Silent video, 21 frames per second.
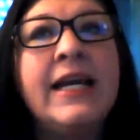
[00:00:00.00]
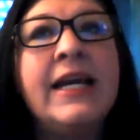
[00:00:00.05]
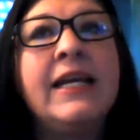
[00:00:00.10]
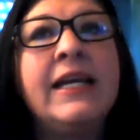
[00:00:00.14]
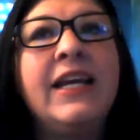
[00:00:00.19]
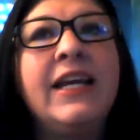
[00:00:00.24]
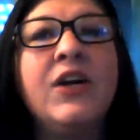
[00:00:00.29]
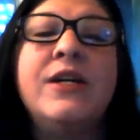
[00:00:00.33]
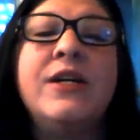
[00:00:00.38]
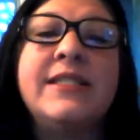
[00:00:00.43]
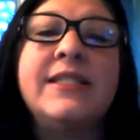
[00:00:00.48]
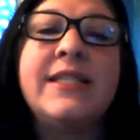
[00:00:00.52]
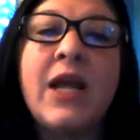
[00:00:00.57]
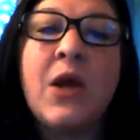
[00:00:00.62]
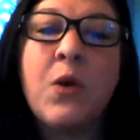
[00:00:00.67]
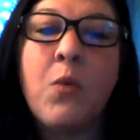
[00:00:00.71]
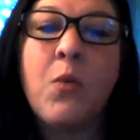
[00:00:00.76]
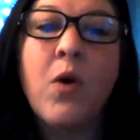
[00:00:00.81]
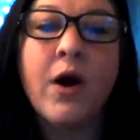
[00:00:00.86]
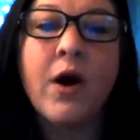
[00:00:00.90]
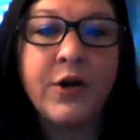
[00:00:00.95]
There is a
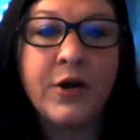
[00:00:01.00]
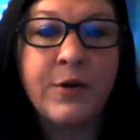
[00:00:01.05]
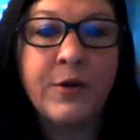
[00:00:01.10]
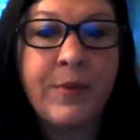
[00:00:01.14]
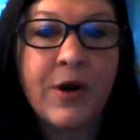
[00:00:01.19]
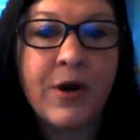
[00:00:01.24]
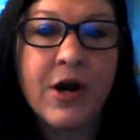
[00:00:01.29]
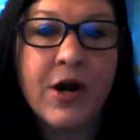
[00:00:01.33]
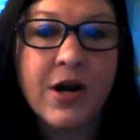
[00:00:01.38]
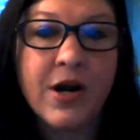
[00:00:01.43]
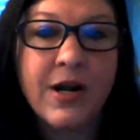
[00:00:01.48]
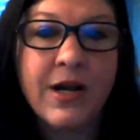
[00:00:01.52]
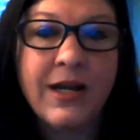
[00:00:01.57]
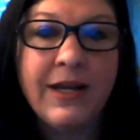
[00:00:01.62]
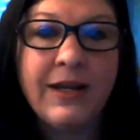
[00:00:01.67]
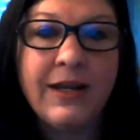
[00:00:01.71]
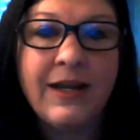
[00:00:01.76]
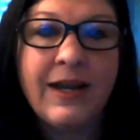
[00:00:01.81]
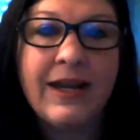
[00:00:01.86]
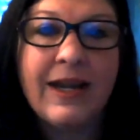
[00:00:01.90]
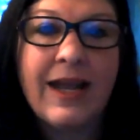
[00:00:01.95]
water park
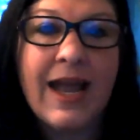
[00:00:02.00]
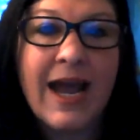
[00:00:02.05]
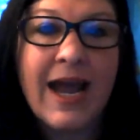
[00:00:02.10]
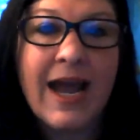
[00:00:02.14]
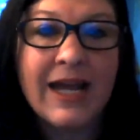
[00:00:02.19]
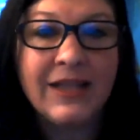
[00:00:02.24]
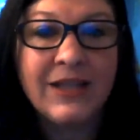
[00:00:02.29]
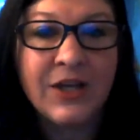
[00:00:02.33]
at